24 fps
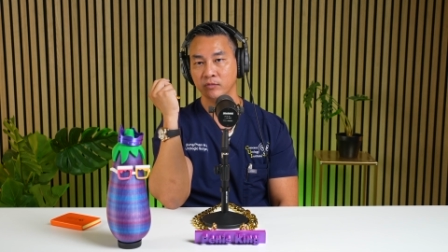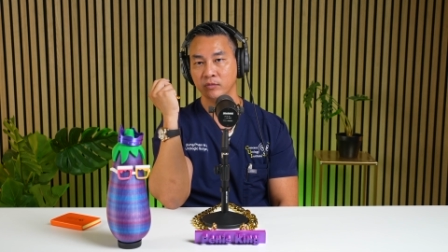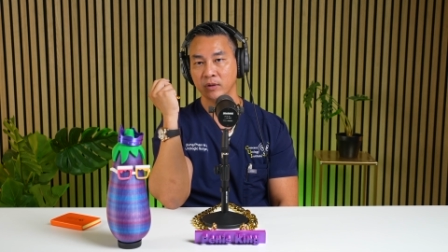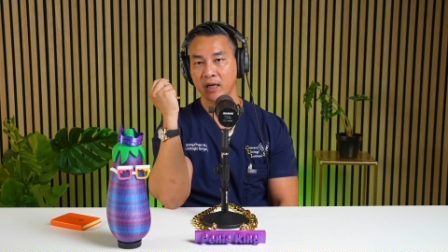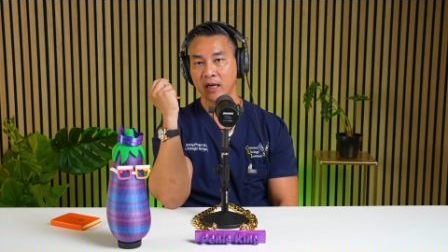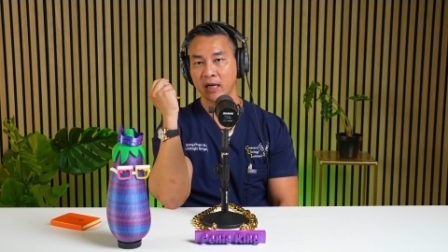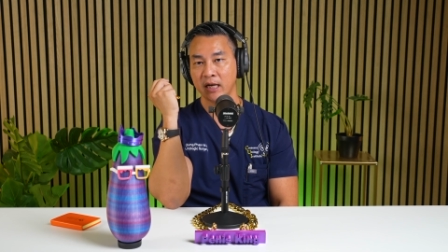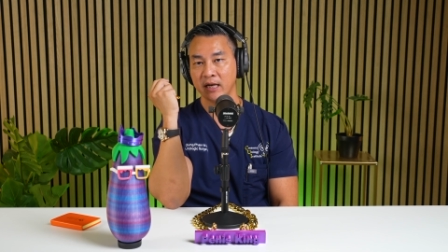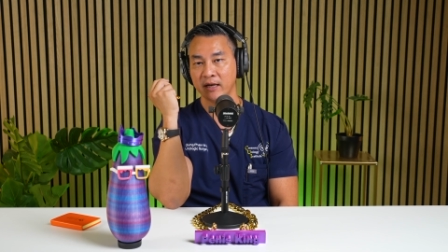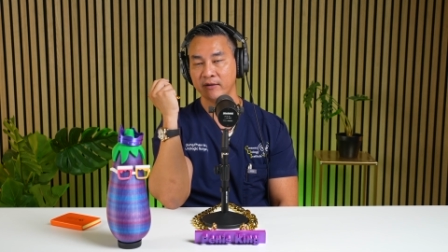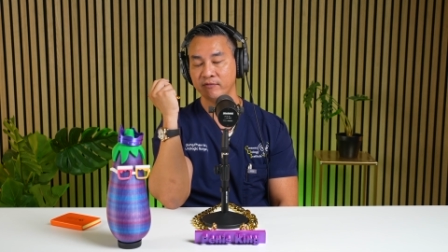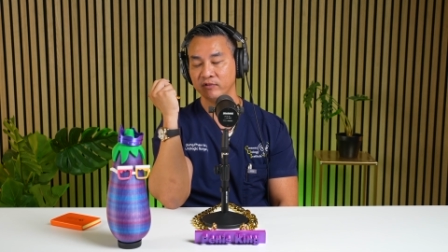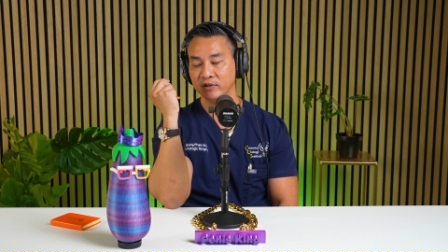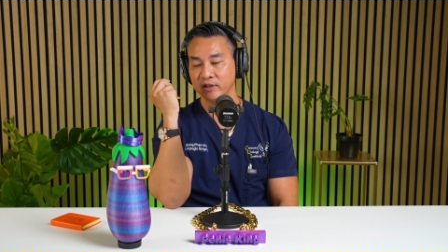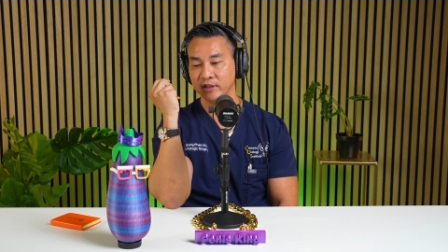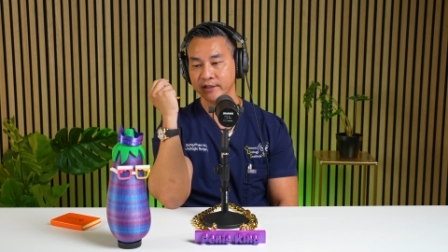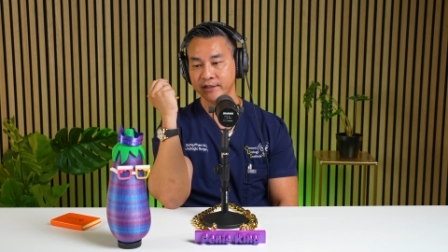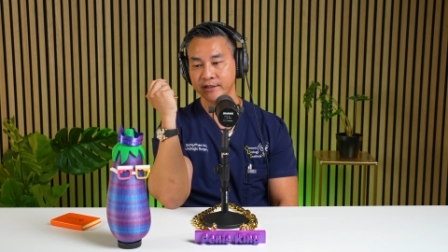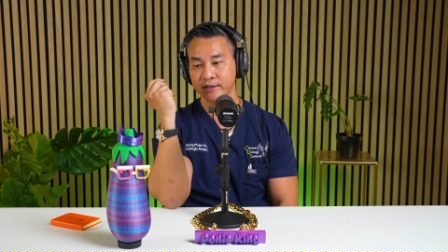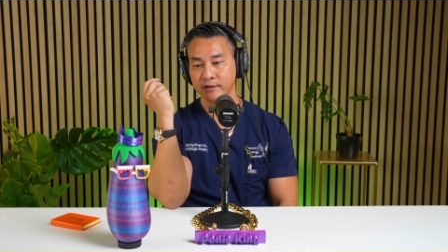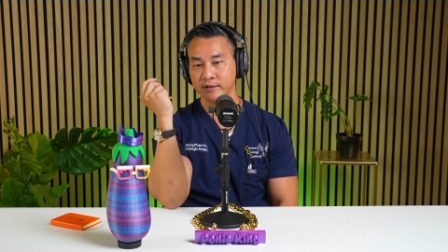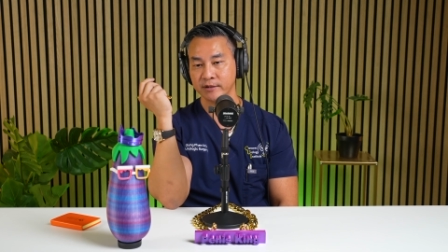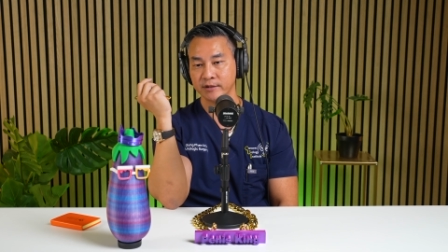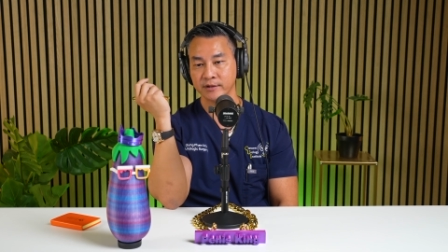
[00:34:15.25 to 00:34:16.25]
I have
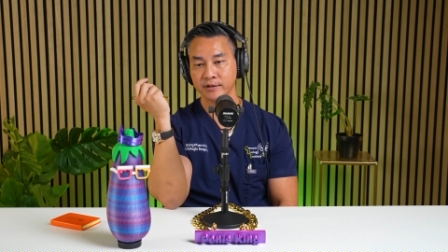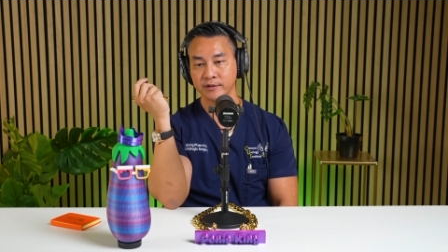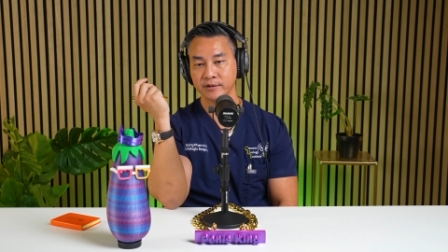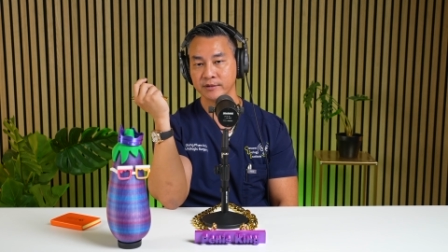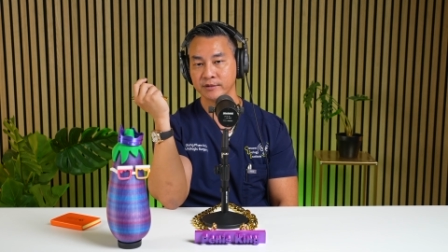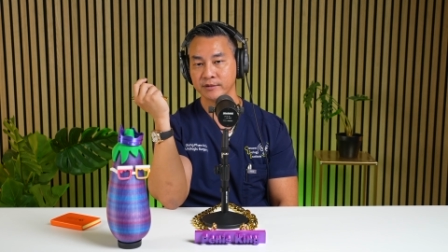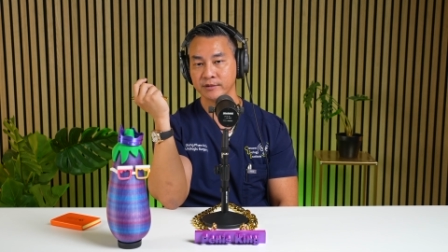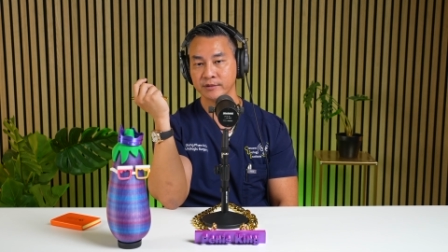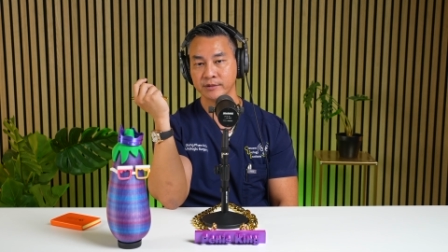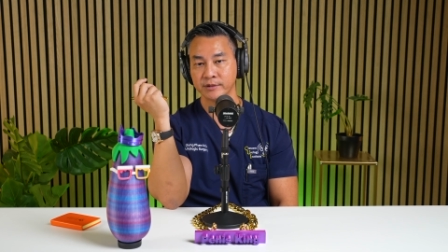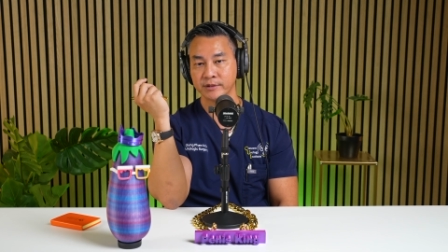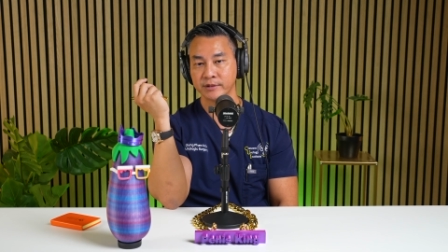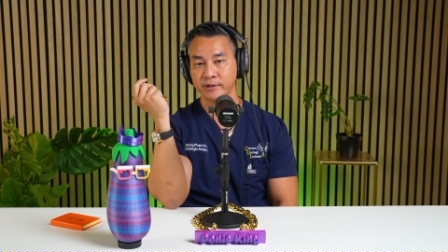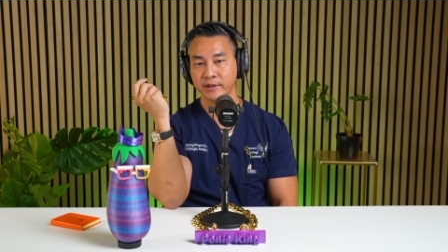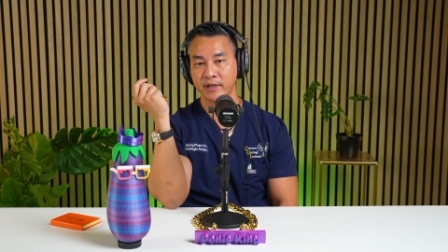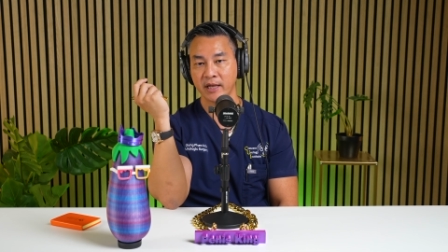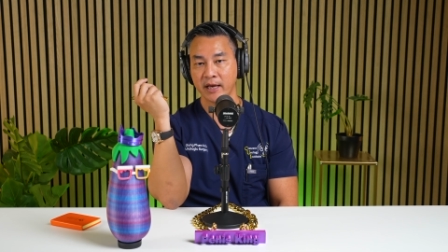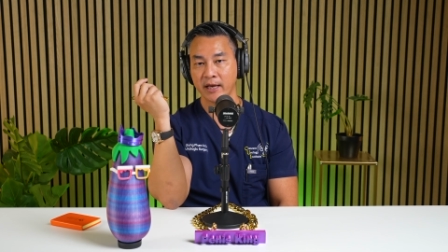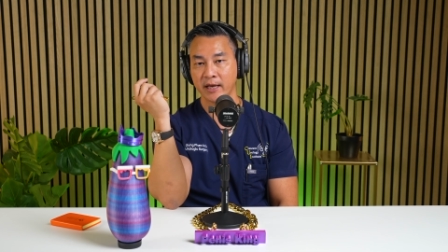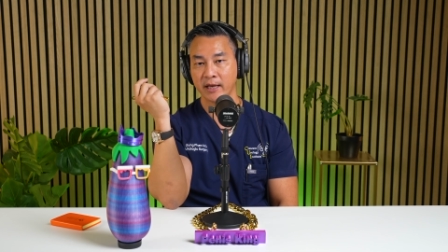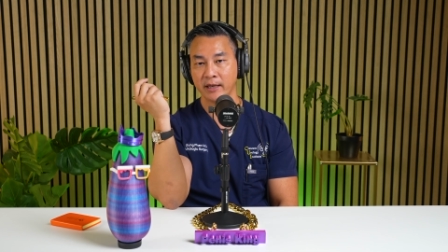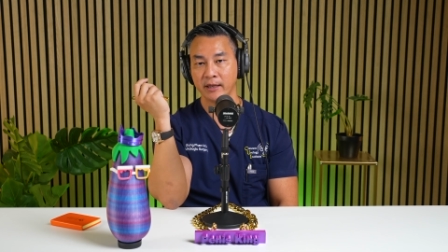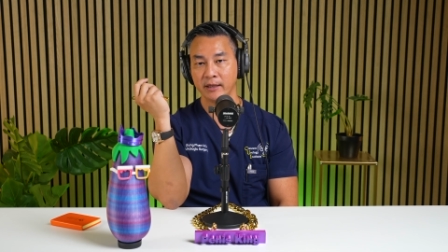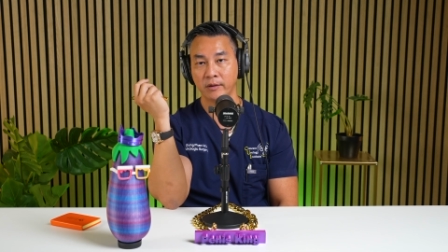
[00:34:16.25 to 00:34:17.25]
listeners
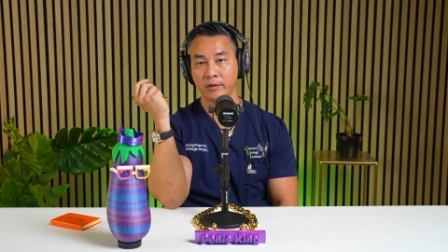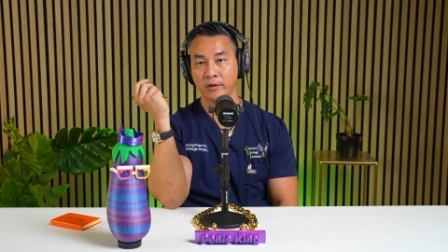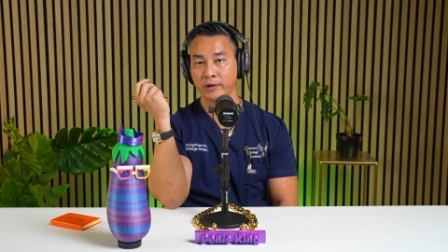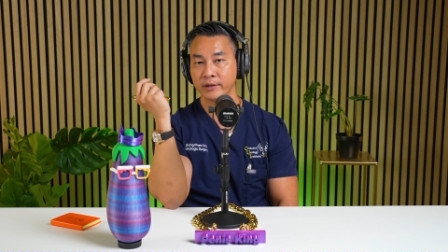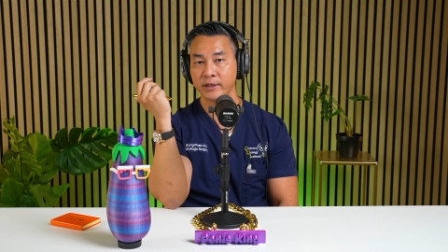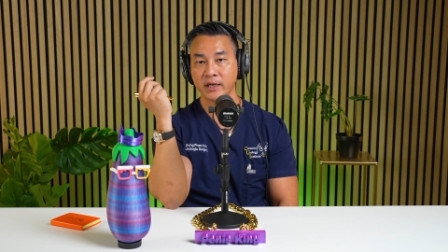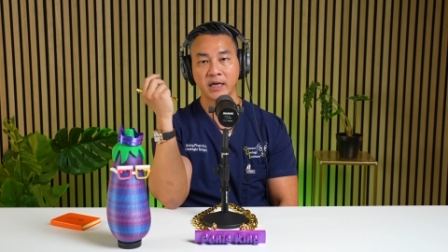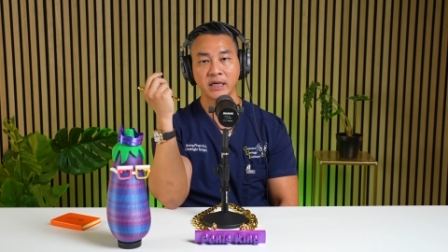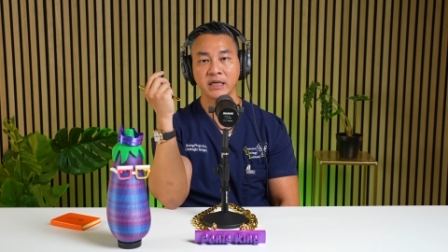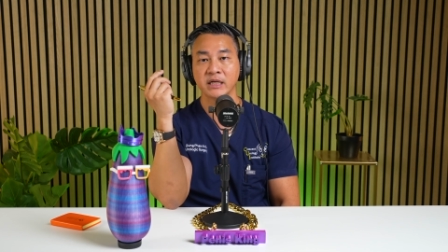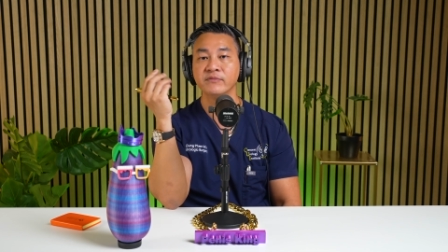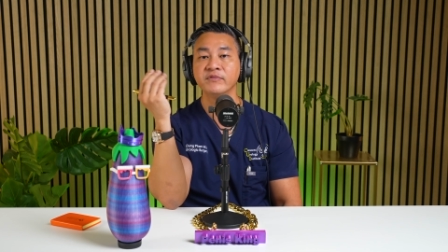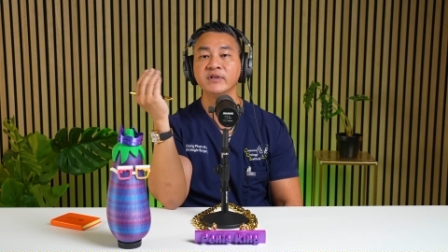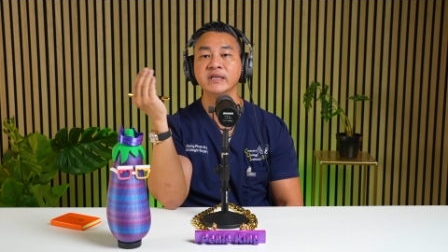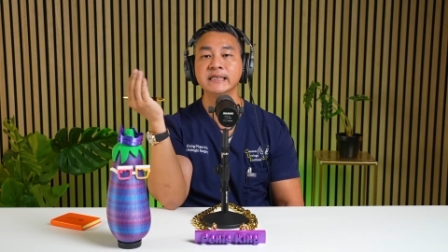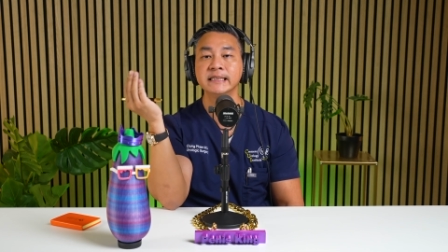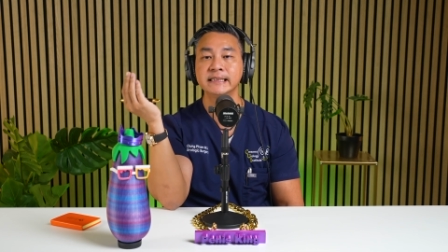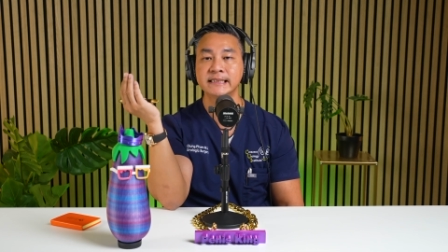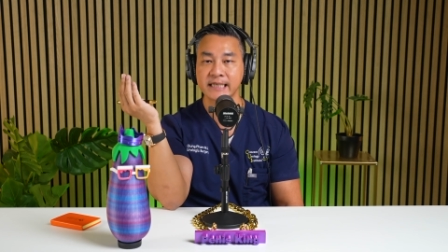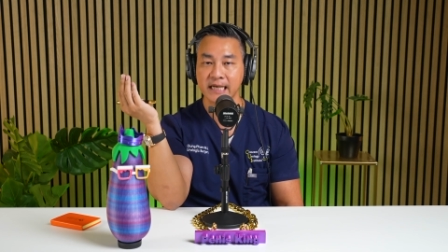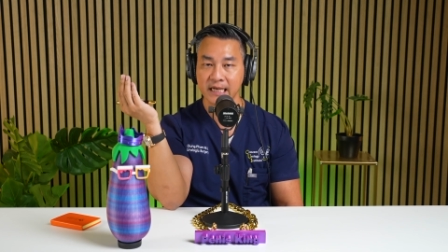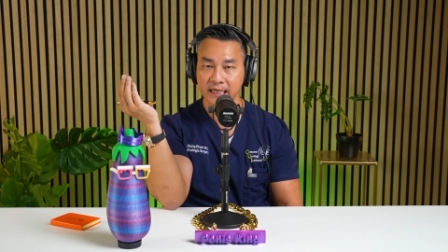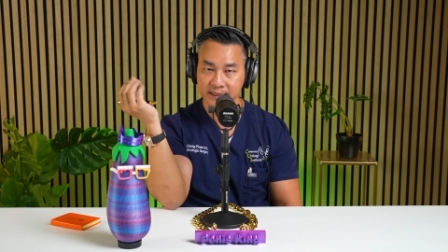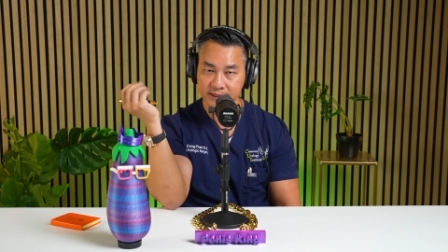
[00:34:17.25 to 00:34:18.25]
that are not even in
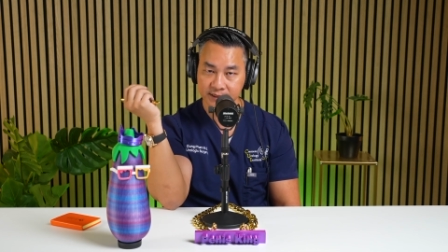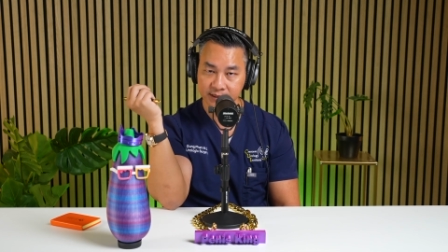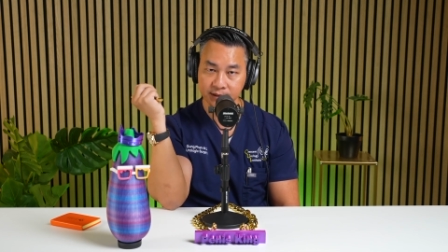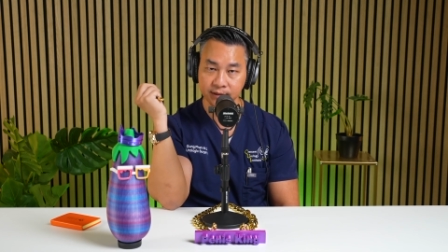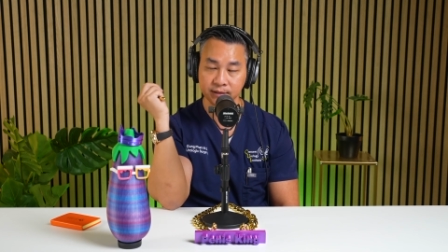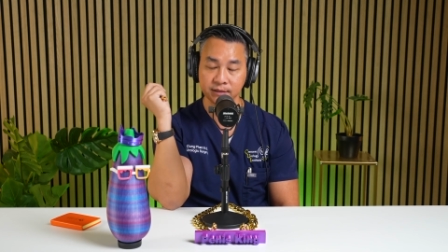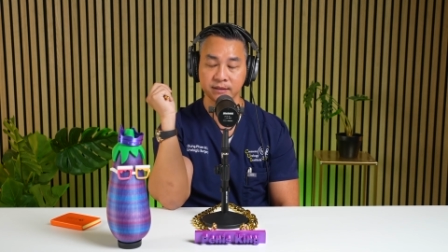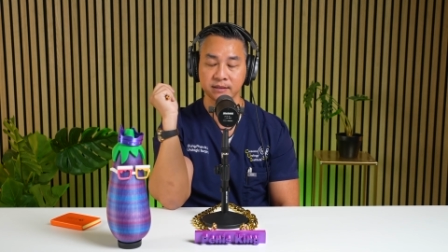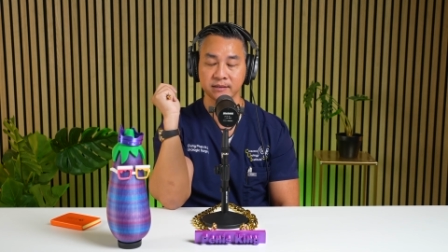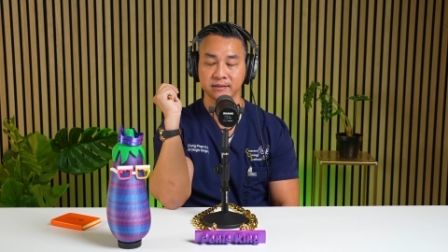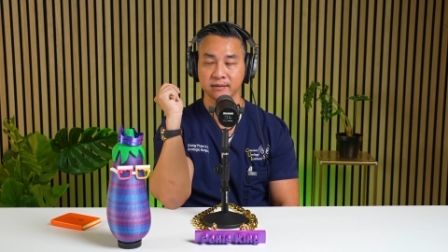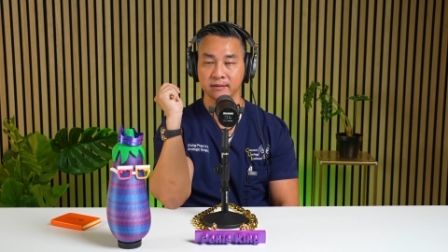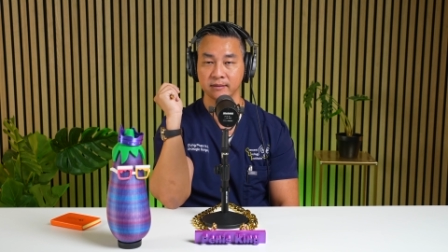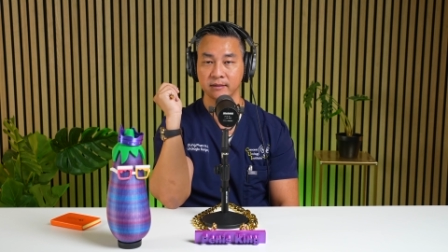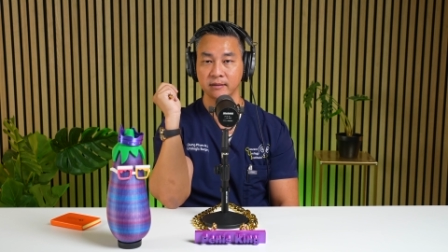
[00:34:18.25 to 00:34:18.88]
Texas